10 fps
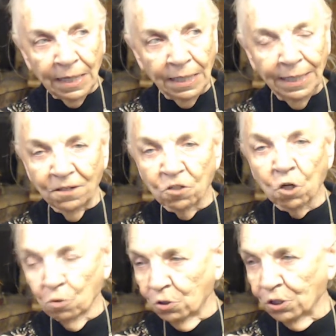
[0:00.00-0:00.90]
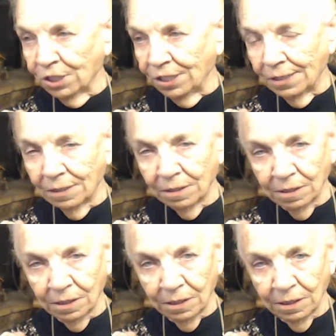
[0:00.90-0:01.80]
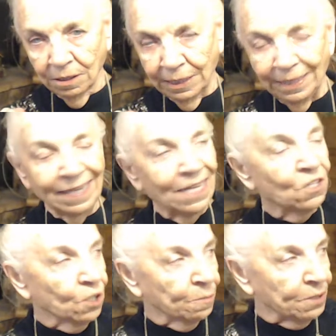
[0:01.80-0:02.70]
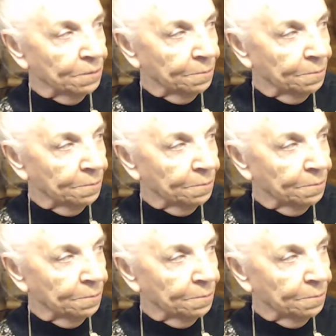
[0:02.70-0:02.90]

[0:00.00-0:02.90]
in Goshen in Egypt.